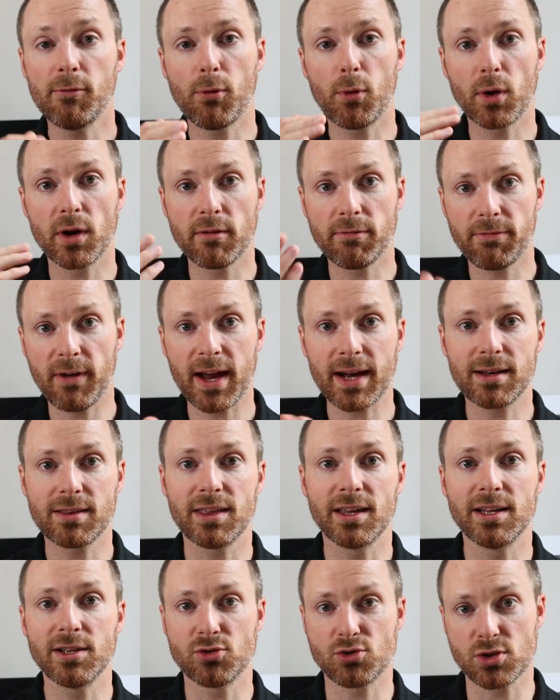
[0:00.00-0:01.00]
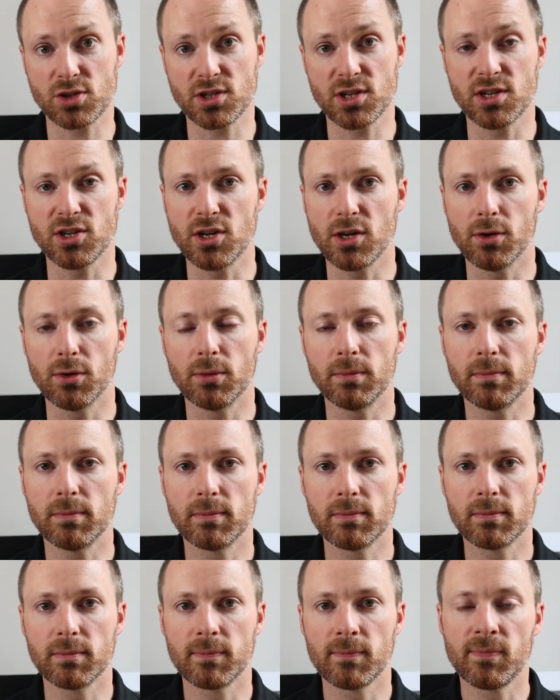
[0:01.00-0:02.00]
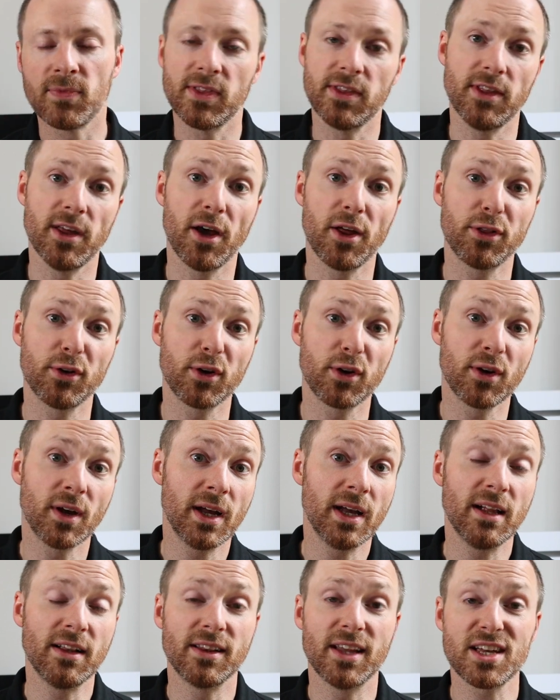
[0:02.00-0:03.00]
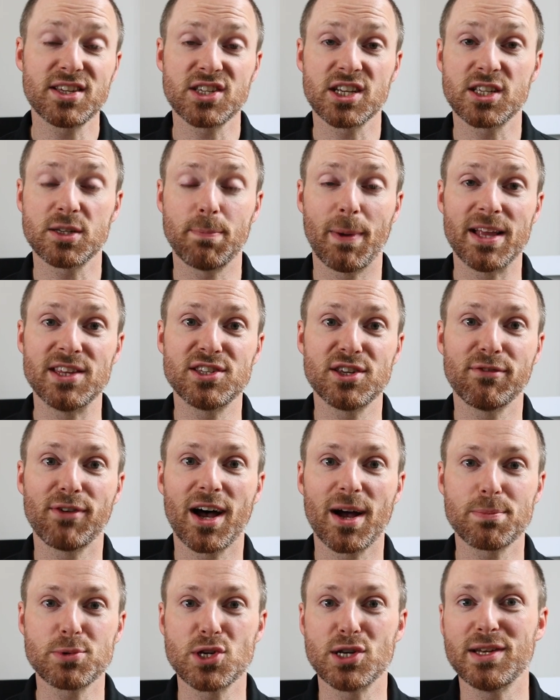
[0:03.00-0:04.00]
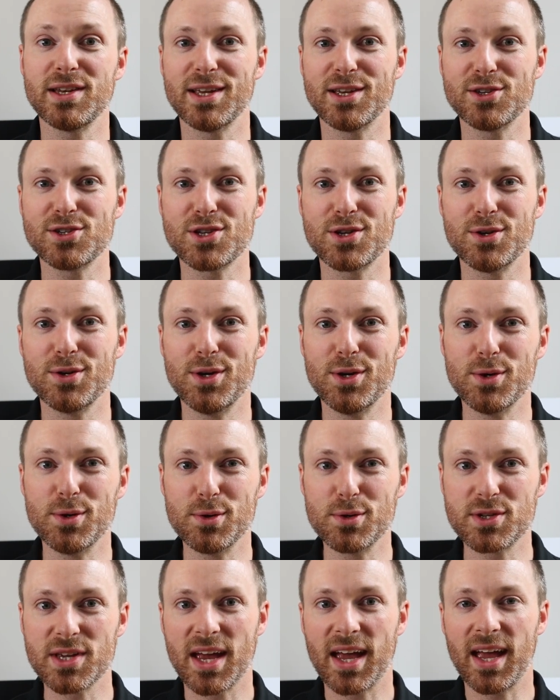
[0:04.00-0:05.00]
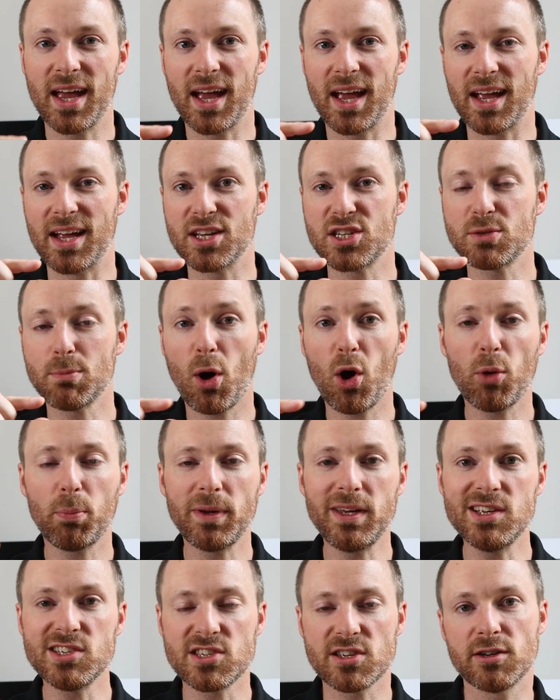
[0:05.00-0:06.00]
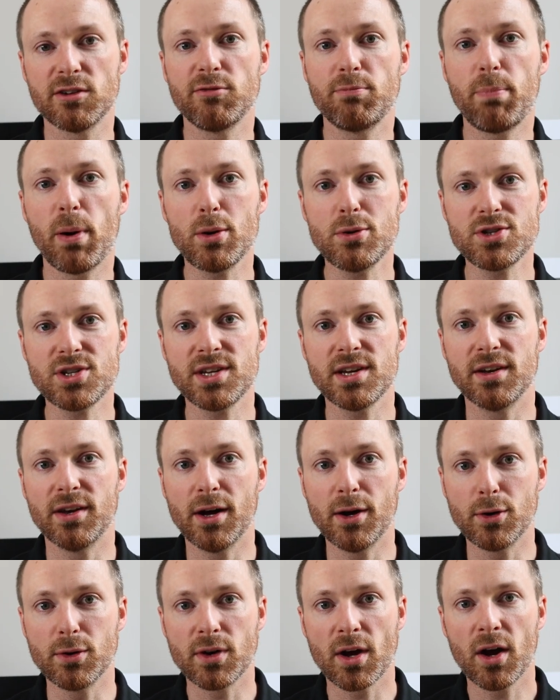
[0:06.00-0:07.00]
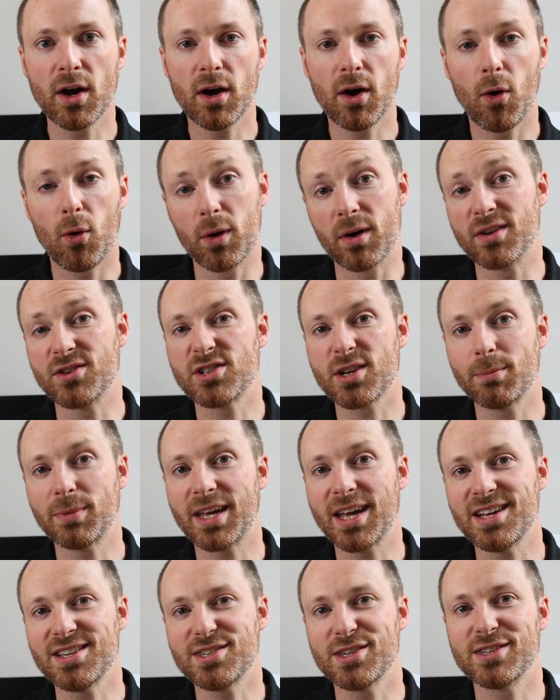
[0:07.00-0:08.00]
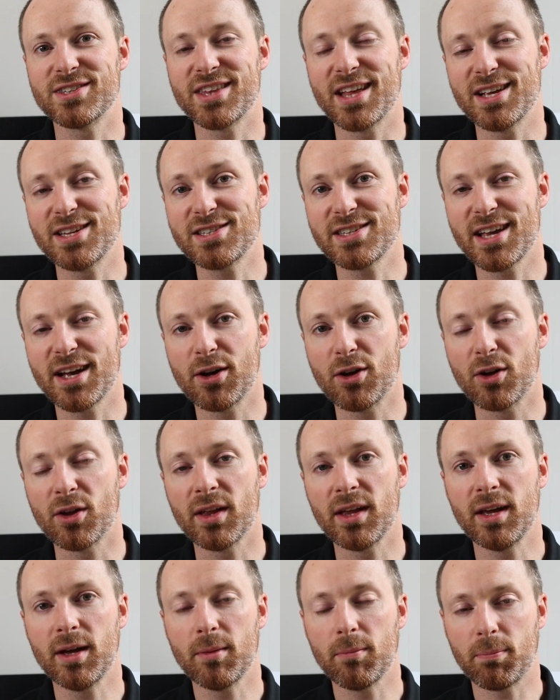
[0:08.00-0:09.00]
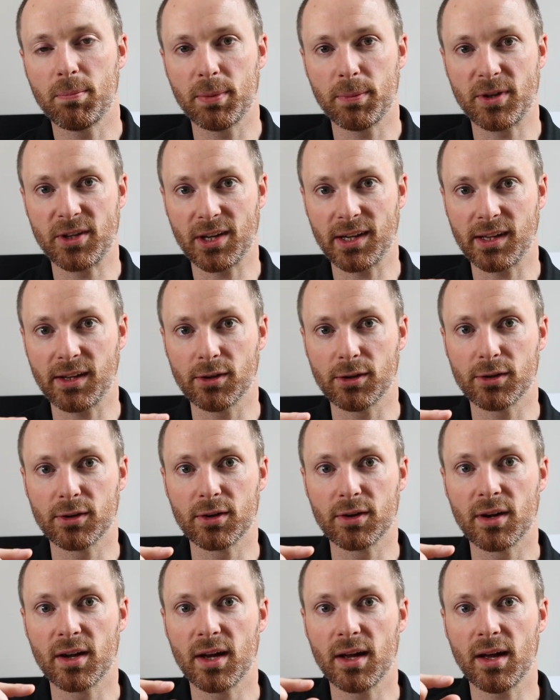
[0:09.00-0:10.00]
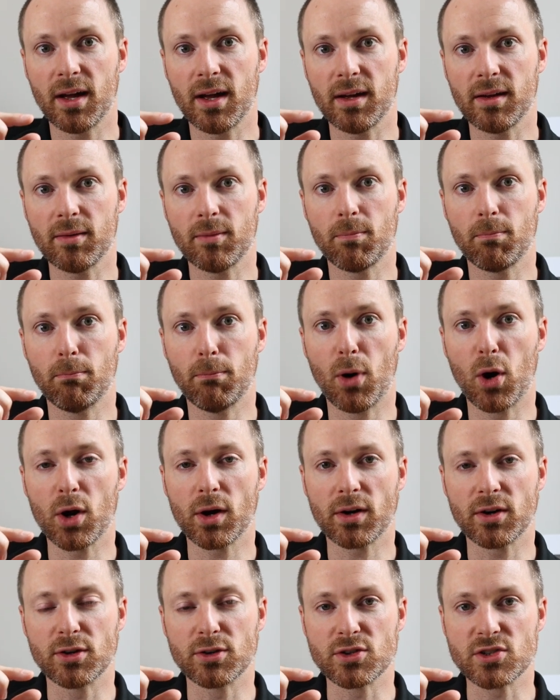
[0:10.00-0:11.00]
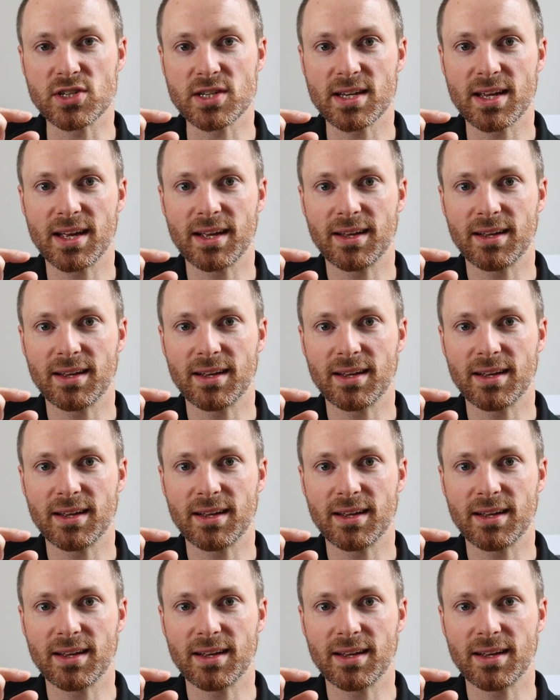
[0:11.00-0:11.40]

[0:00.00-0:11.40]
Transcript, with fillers: for an effect that interested you. The other less expensive option is to use a small piece of post-it note or in some cases they sell particular markers